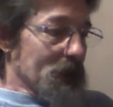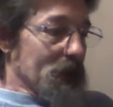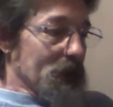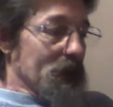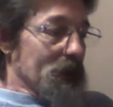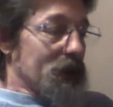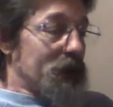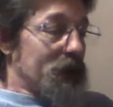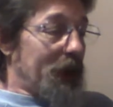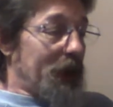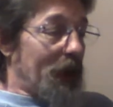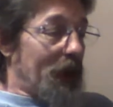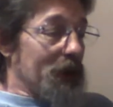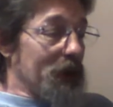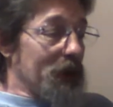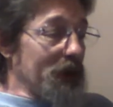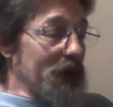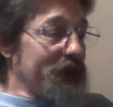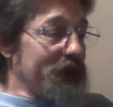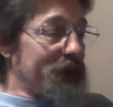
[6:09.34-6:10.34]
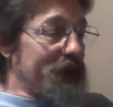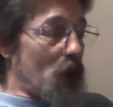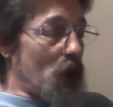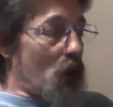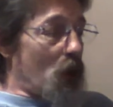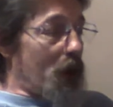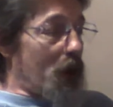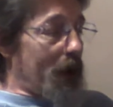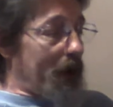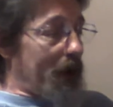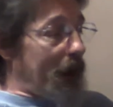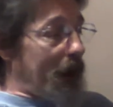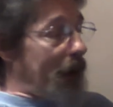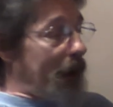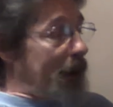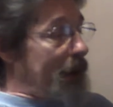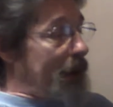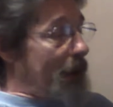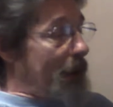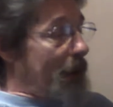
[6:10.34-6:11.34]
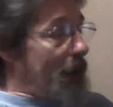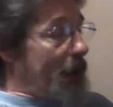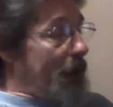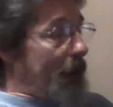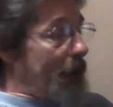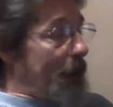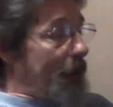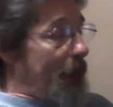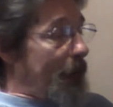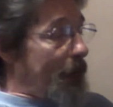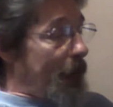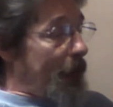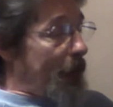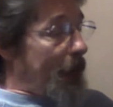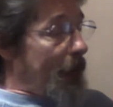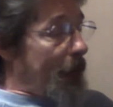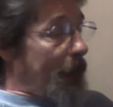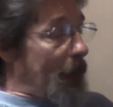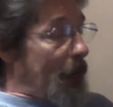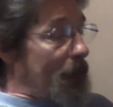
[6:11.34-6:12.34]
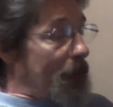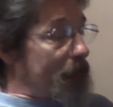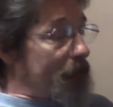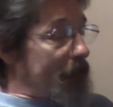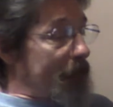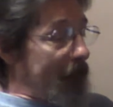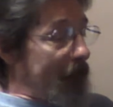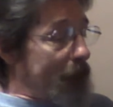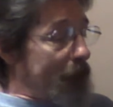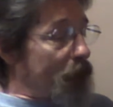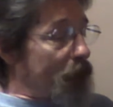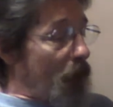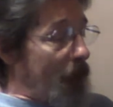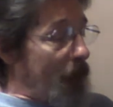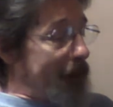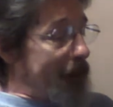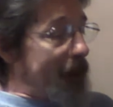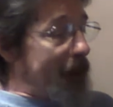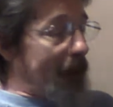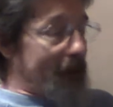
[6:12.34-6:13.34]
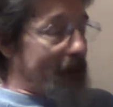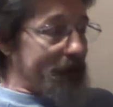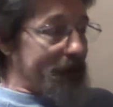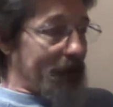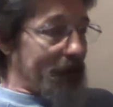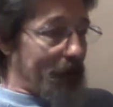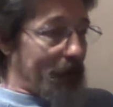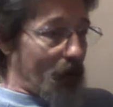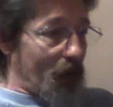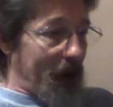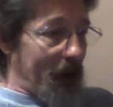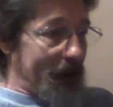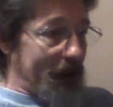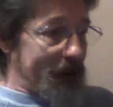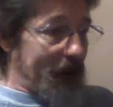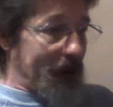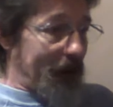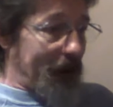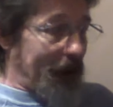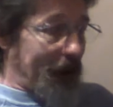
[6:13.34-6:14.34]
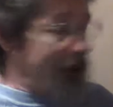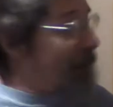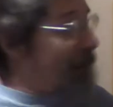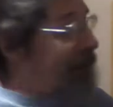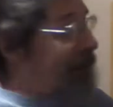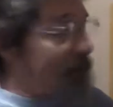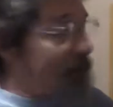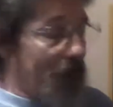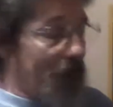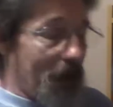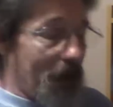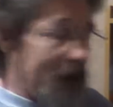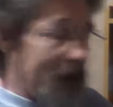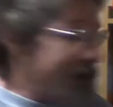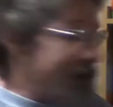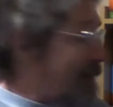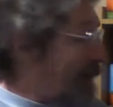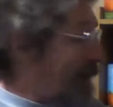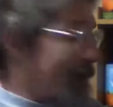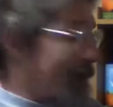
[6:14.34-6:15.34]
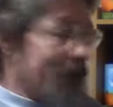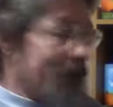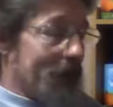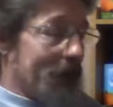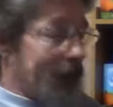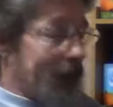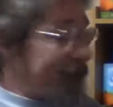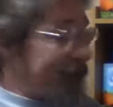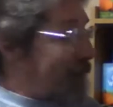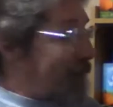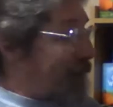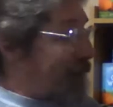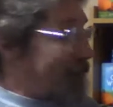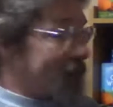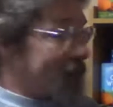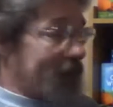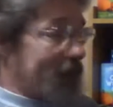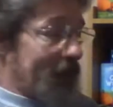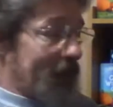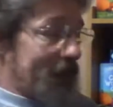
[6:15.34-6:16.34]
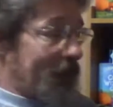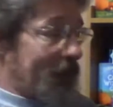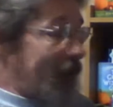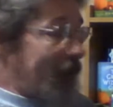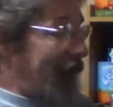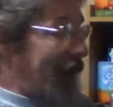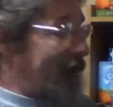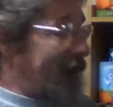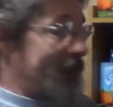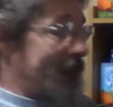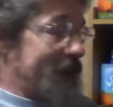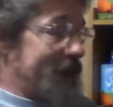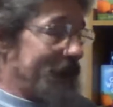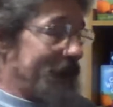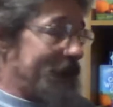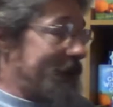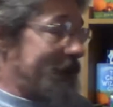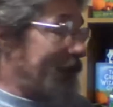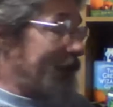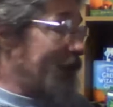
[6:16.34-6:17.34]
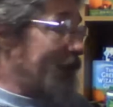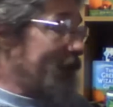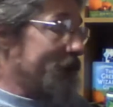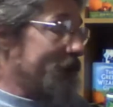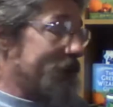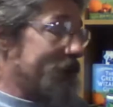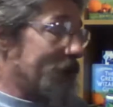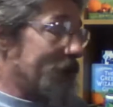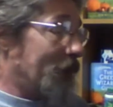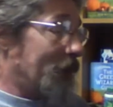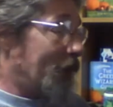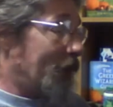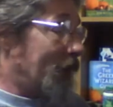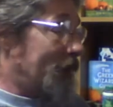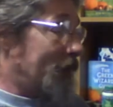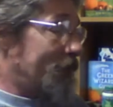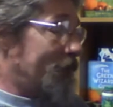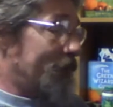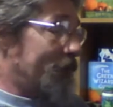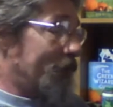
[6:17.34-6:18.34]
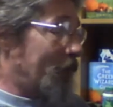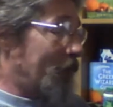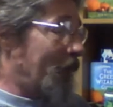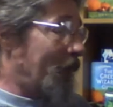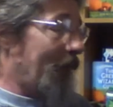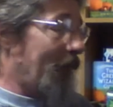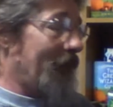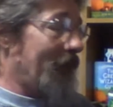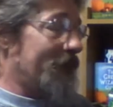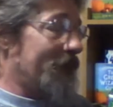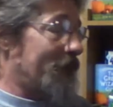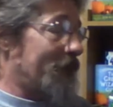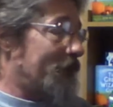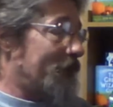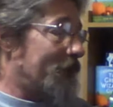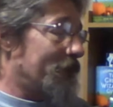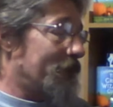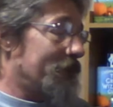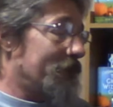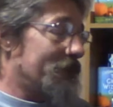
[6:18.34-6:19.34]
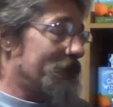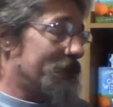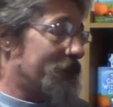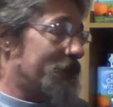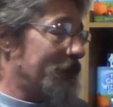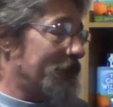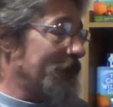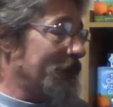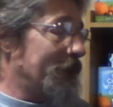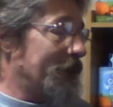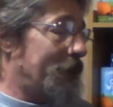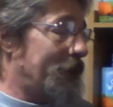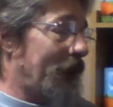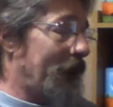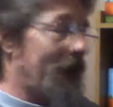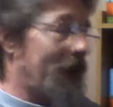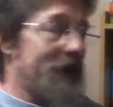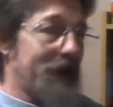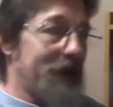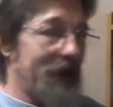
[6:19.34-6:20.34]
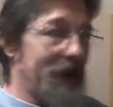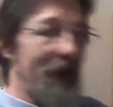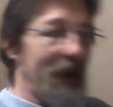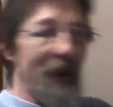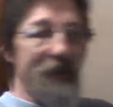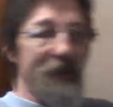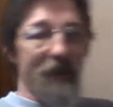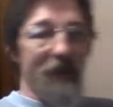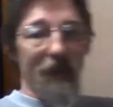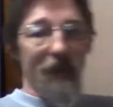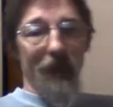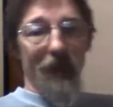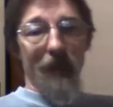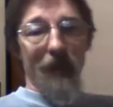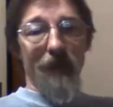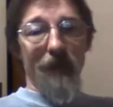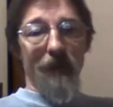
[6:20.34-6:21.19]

So yeah, look for a rebroadcast on Wednesday. I don't know what time. I don't have the details. We were having really bad connection with